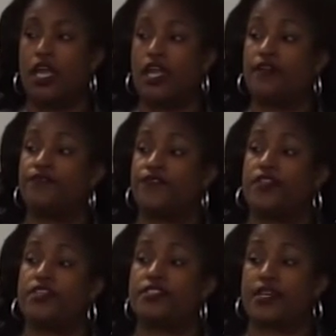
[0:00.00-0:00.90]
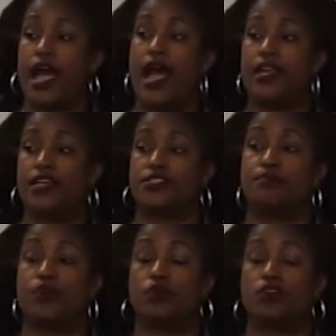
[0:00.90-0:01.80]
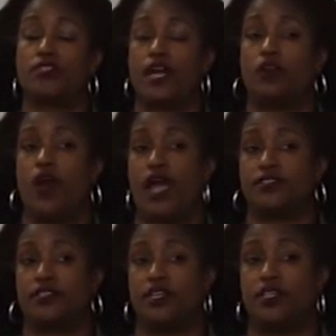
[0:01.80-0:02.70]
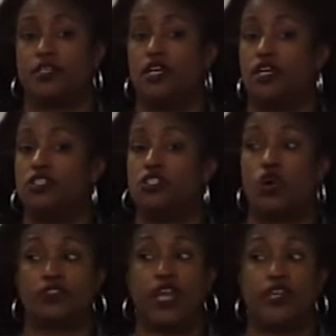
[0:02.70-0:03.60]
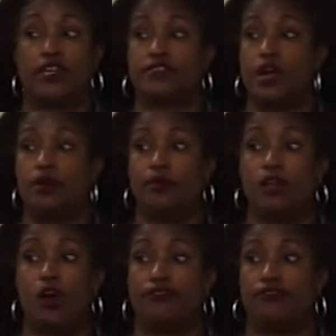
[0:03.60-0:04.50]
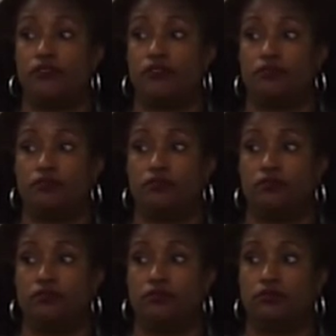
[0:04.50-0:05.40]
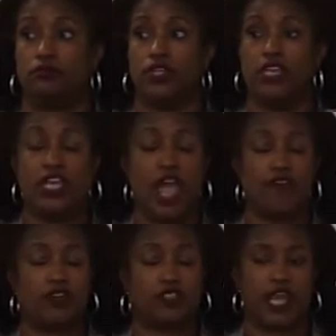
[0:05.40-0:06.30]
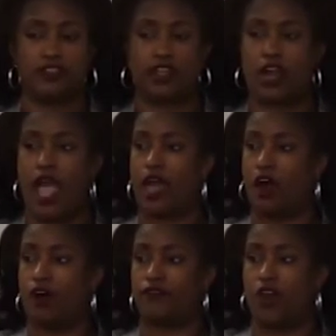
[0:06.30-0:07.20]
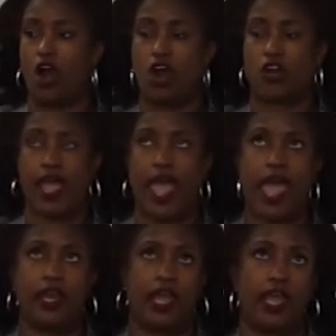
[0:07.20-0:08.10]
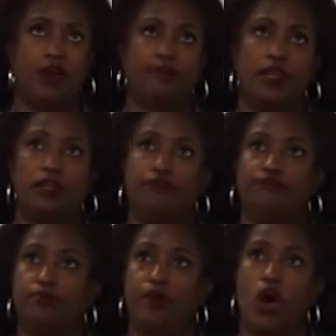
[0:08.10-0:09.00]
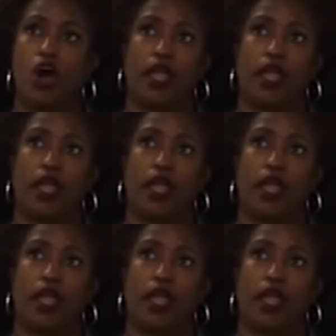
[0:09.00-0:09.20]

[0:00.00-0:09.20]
If this guy is a motorcycle accident, don't take his helmet off. Never take their hat off. Hard hat, helmet, football